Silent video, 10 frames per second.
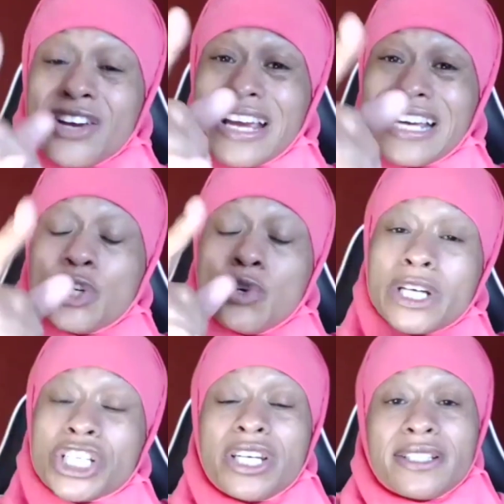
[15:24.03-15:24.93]
your
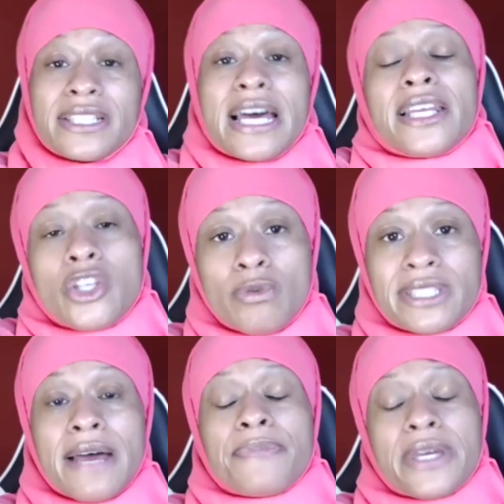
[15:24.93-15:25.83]
intuition is telling you
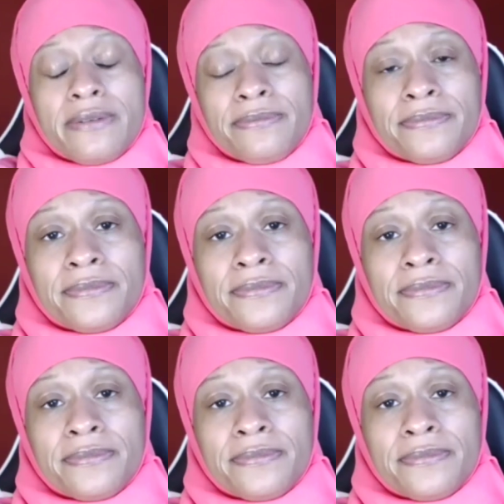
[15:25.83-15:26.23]
something,